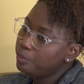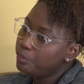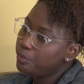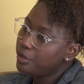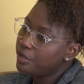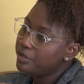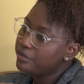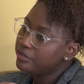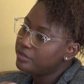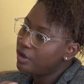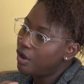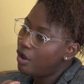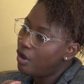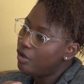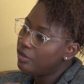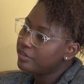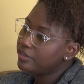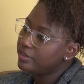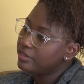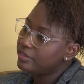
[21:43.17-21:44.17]
put
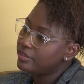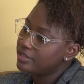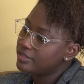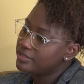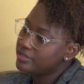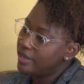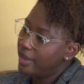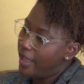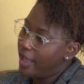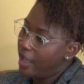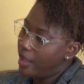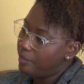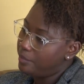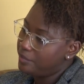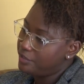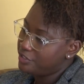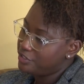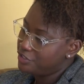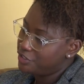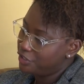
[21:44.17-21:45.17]
all the things that
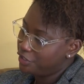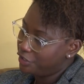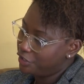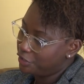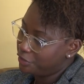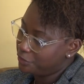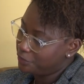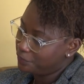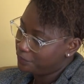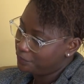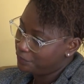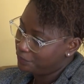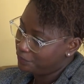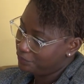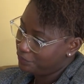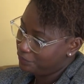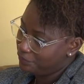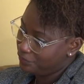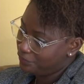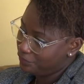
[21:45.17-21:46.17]
happened to you
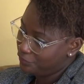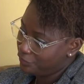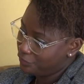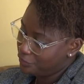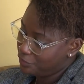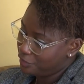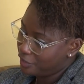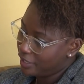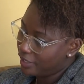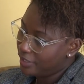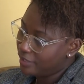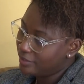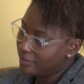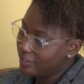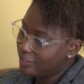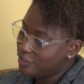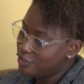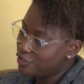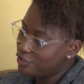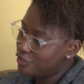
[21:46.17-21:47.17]
right?
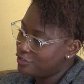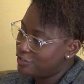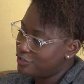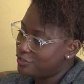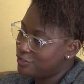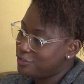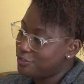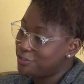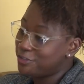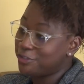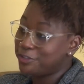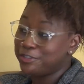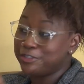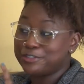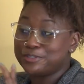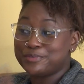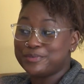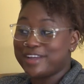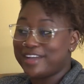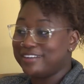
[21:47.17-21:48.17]
And just turn it
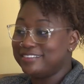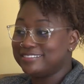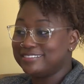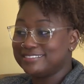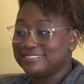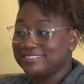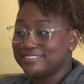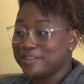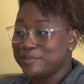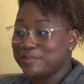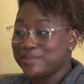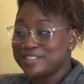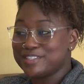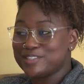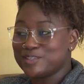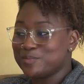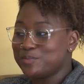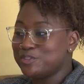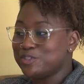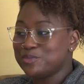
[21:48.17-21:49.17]
around and make
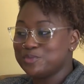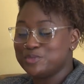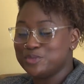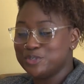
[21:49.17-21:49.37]
something